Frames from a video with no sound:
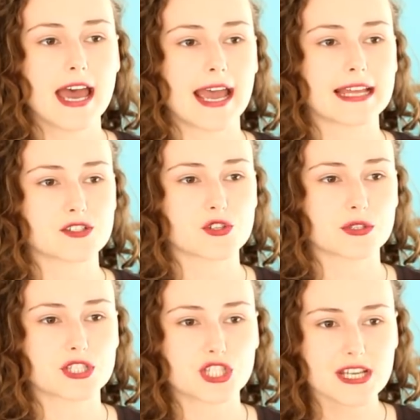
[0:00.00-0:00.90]
And so
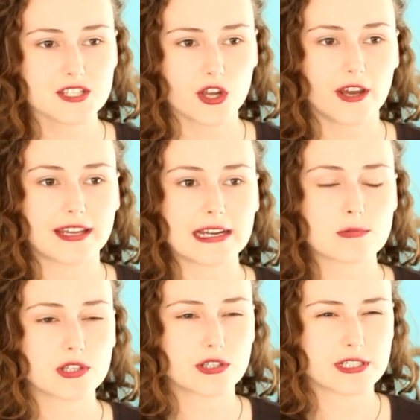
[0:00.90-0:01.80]
it's just her, and
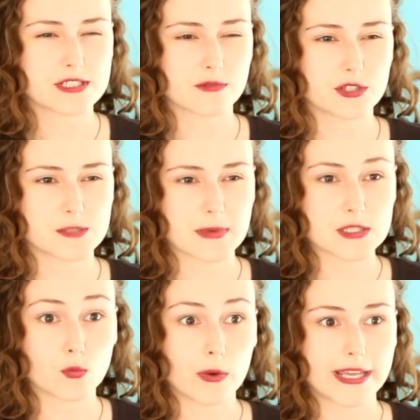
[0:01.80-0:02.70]
Apollonius of Rhodes spends
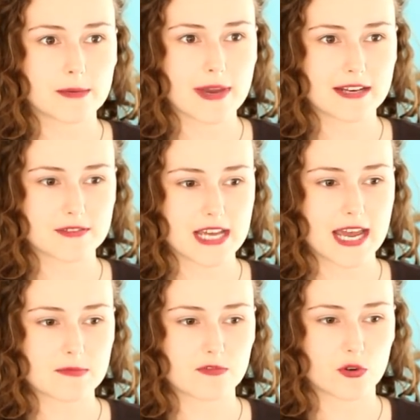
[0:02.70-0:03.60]
a weird amount of
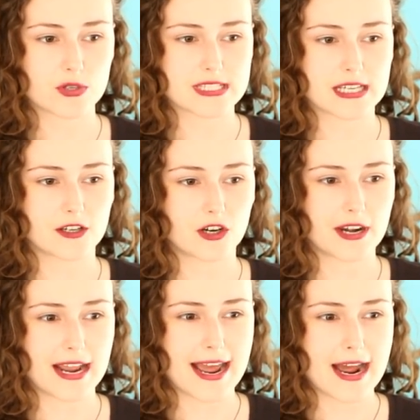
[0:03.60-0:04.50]
time focusing on
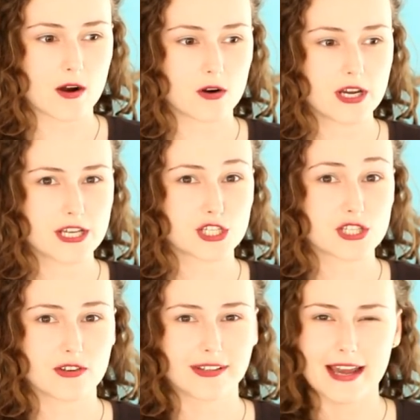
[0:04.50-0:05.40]
how
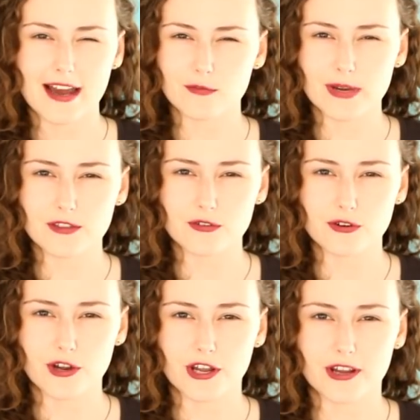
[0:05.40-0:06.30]
she's only halfway through
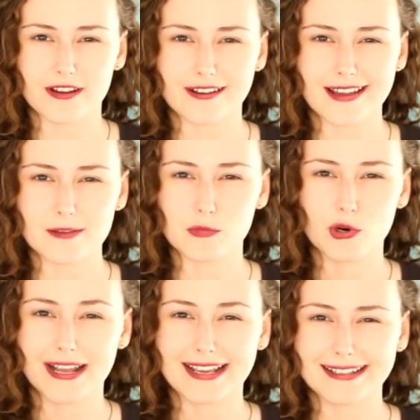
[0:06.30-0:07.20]
her
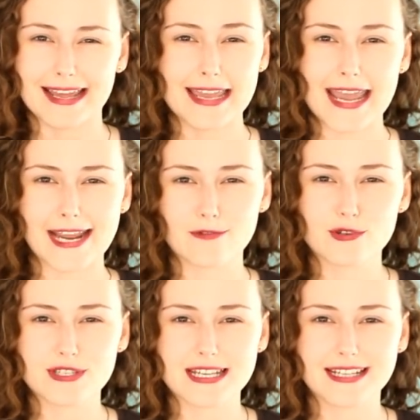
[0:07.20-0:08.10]
morning, like, hair
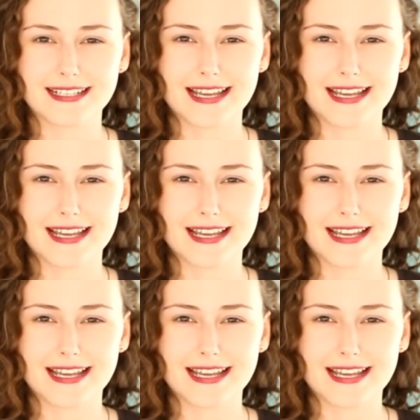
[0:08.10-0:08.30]
routine.